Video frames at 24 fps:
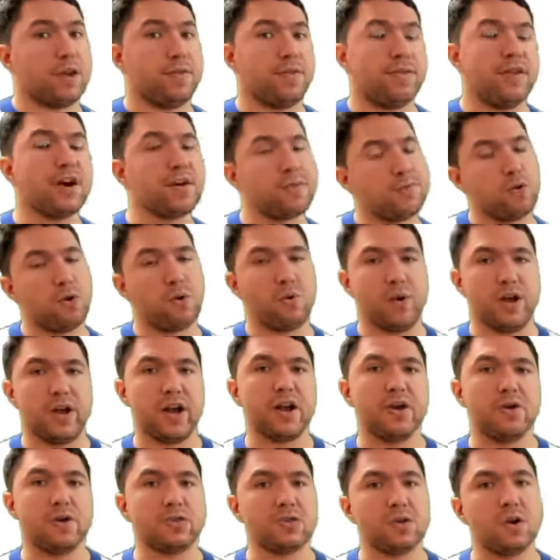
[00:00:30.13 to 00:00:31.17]
Therefore, we
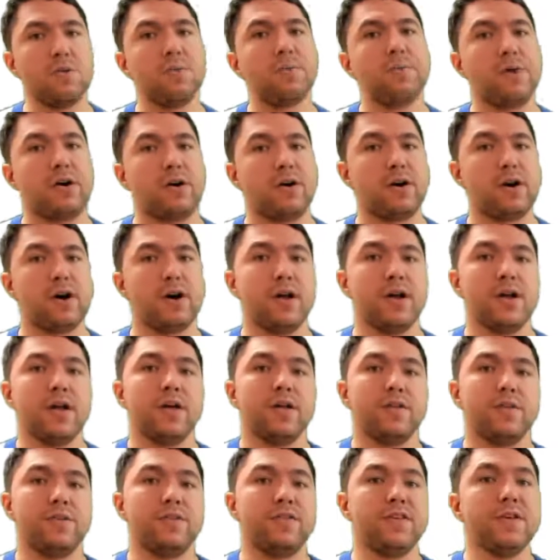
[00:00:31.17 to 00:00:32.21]
cannot compare
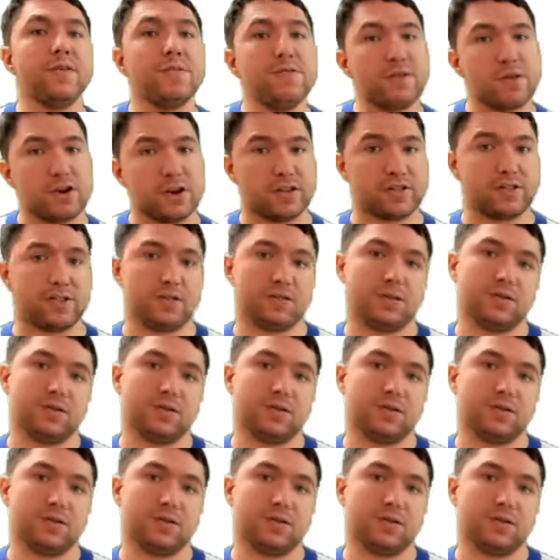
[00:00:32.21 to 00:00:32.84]
different